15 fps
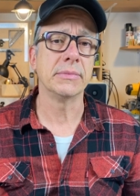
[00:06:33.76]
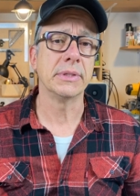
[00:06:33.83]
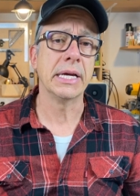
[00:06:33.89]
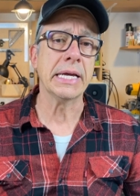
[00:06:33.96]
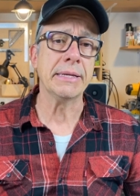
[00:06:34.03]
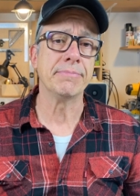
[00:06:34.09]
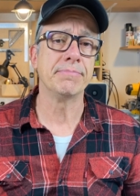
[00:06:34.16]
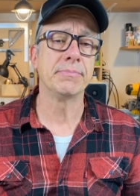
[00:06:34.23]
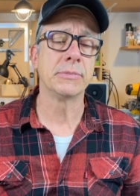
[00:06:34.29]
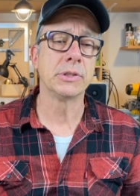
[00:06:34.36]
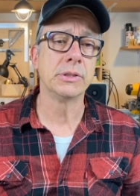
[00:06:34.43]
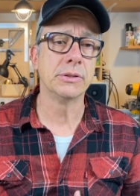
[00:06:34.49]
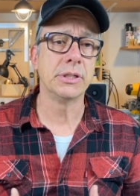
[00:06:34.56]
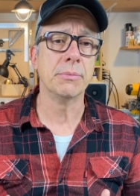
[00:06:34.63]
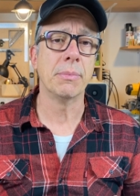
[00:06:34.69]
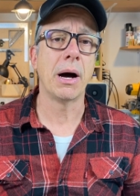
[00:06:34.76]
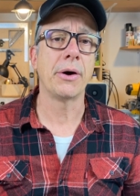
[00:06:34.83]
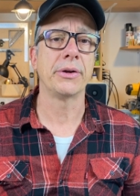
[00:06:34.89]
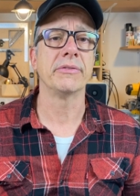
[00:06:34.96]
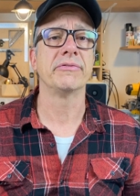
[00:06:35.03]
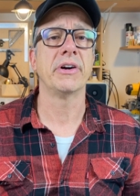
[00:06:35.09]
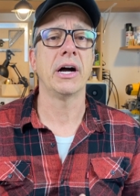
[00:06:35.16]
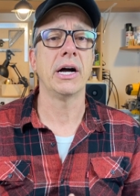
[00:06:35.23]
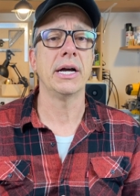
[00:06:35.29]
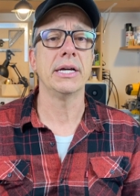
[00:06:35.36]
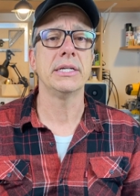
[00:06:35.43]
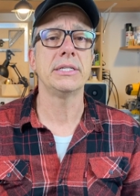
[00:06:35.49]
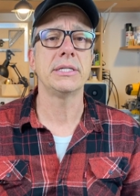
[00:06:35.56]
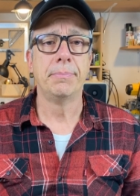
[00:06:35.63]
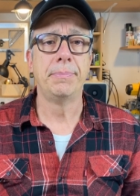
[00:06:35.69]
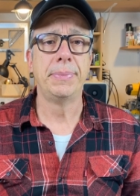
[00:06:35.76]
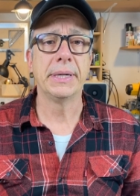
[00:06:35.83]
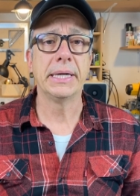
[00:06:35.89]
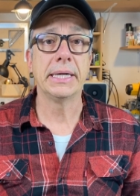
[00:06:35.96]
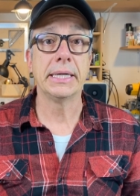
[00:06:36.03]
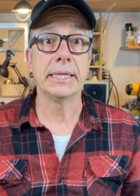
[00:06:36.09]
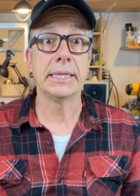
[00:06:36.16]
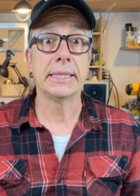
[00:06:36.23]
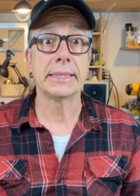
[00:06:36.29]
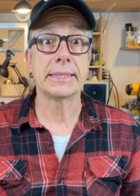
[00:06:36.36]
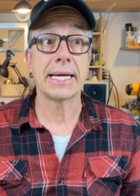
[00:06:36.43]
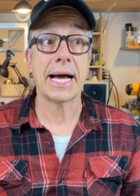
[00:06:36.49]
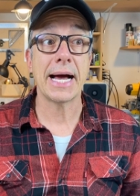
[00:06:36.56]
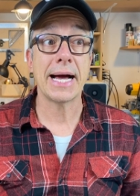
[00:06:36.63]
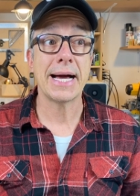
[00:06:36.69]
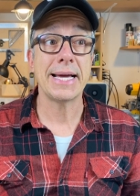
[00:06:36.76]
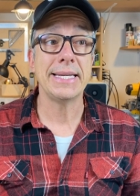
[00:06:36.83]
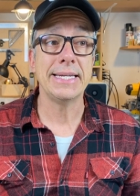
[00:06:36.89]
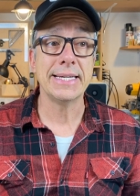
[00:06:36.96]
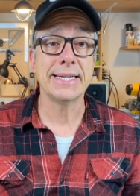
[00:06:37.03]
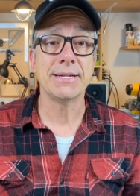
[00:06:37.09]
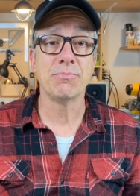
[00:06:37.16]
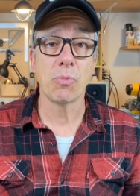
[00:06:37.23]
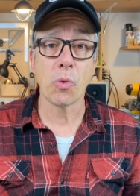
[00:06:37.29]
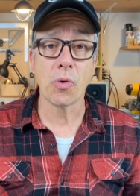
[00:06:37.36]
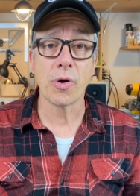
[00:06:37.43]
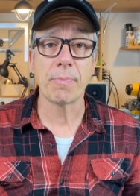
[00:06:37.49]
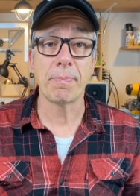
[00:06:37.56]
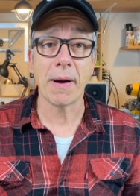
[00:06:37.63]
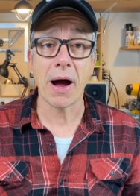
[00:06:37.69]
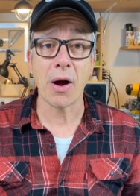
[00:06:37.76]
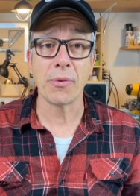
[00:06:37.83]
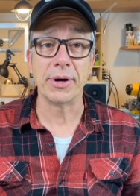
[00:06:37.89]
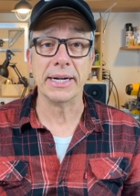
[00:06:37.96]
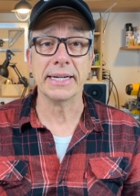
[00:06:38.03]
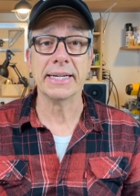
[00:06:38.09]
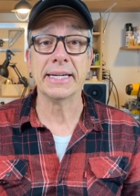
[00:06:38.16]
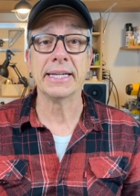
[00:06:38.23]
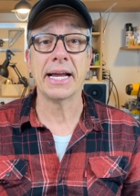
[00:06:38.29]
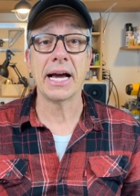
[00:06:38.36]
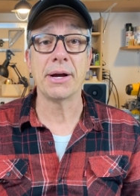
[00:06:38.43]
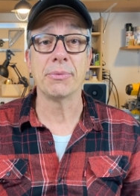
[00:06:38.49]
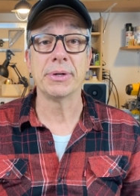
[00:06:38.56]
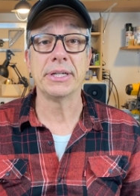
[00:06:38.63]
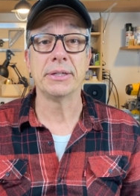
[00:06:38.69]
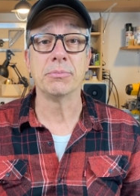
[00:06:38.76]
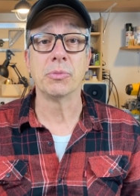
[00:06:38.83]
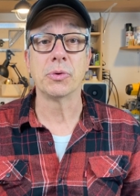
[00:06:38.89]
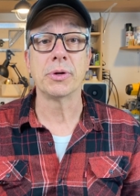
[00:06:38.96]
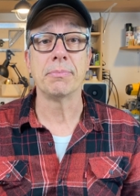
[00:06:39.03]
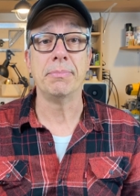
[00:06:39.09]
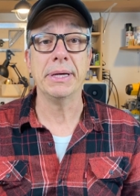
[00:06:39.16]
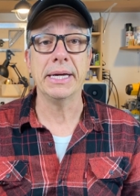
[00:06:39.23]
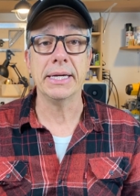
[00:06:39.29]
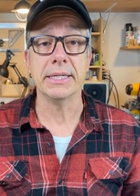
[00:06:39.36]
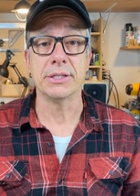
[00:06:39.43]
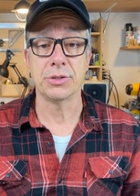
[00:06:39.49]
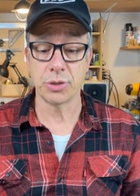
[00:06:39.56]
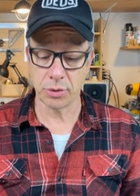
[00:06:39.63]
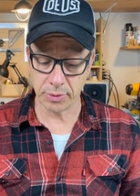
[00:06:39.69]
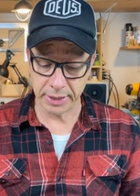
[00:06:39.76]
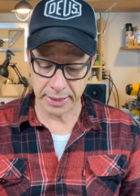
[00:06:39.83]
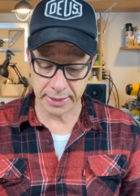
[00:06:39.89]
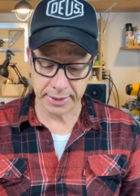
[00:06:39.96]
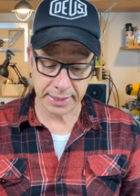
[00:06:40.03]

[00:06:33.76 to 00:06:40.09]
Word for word: a good amount of highs, but I needed more power and I wanted more bass. So I